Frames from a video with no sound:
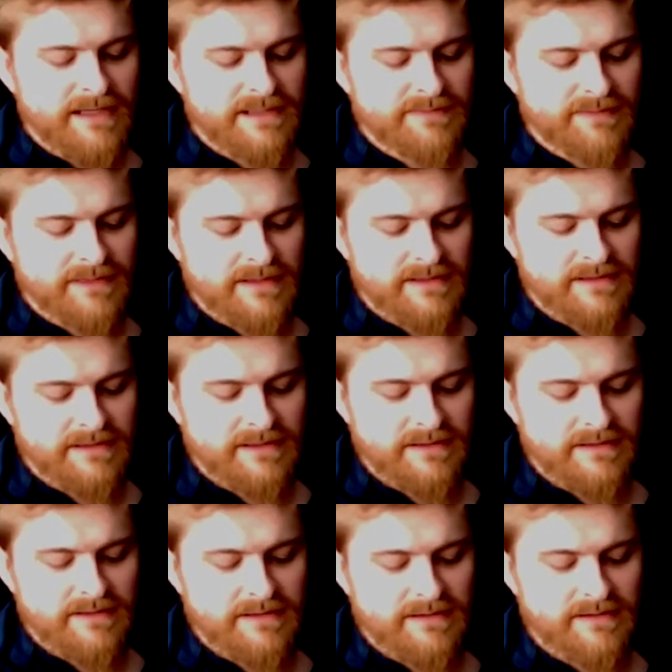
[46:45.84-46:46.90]
maybe it's because of
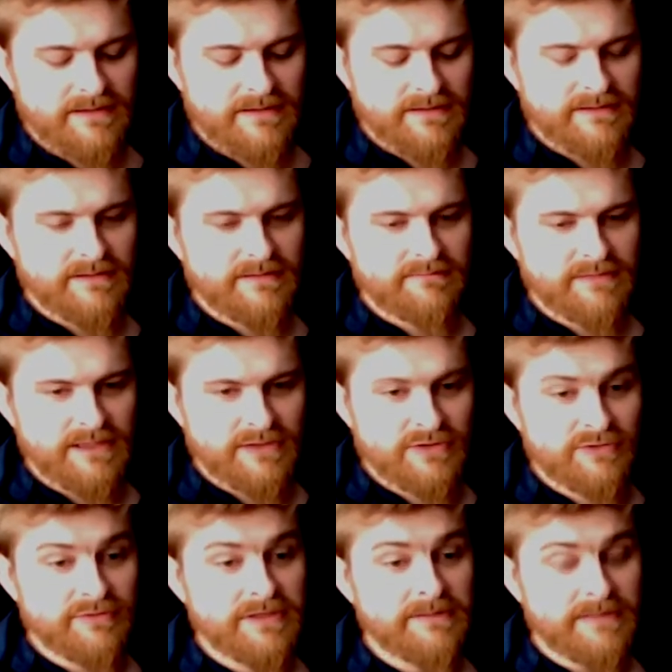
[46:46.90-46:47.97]
the
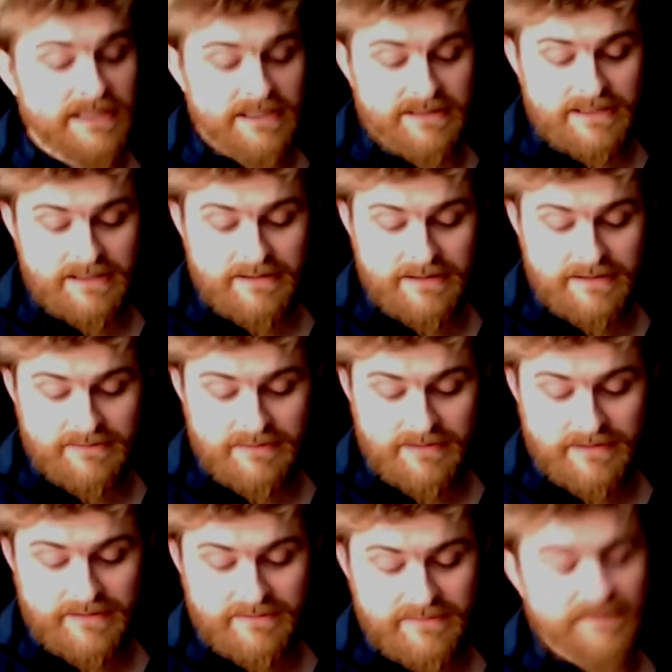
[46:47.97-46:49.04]
extreme heat down there as
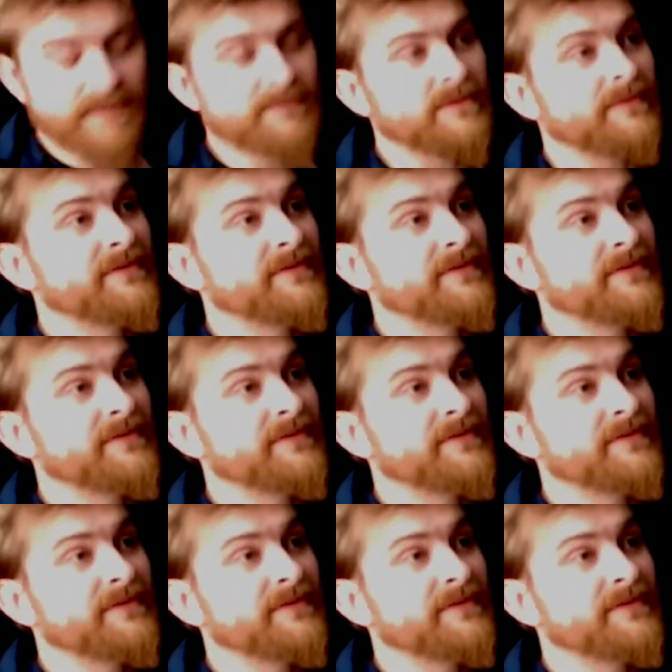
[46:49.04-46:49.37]
well. They develop